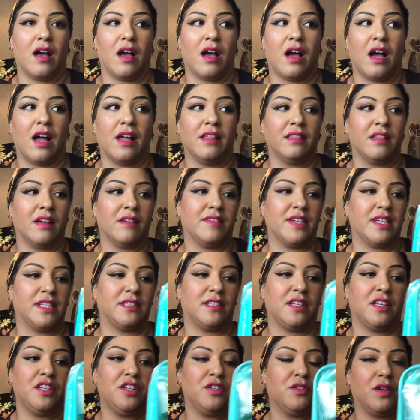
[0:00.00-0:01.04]
I love it.
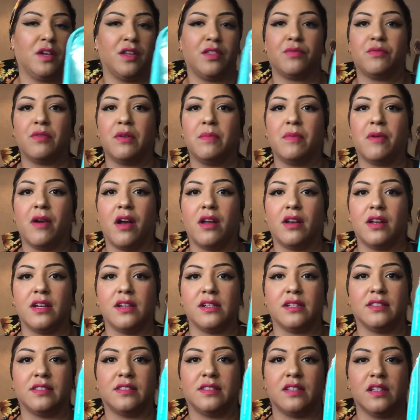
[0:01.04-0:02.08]
You get three
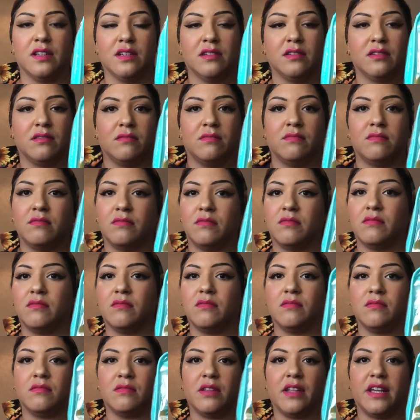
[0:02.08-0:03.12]
products.
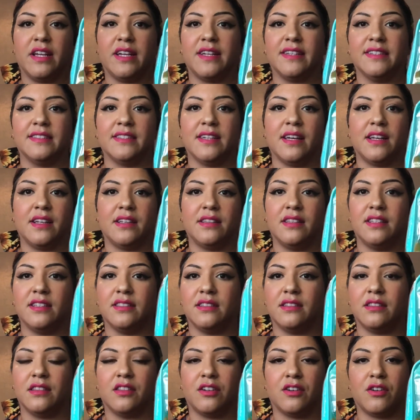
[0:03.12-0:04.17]
Like I said,
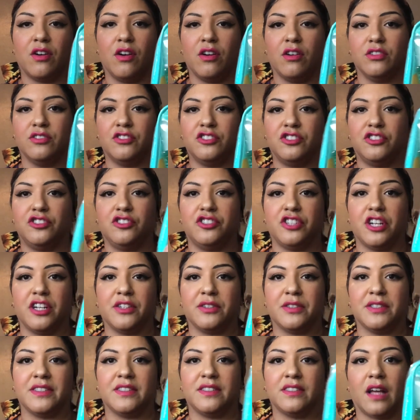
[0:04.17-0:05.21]
they're all
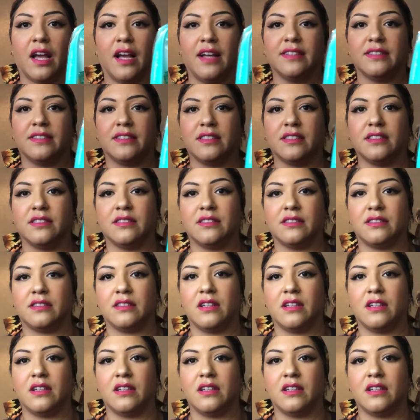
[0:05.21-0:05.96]
generous sizes.